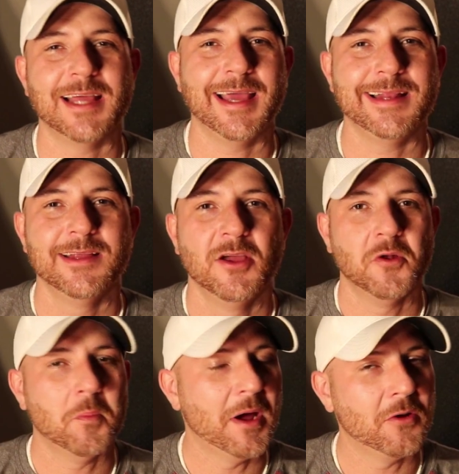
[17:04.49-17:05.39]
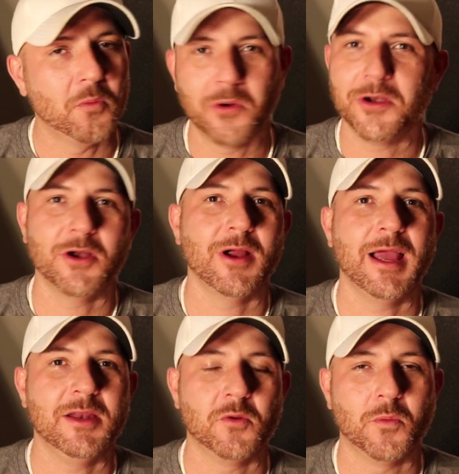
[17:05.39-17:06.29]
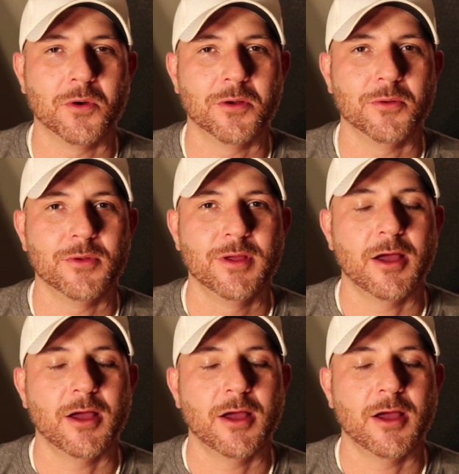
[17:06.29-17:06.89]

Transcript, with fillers: that no matter where you're at in the world.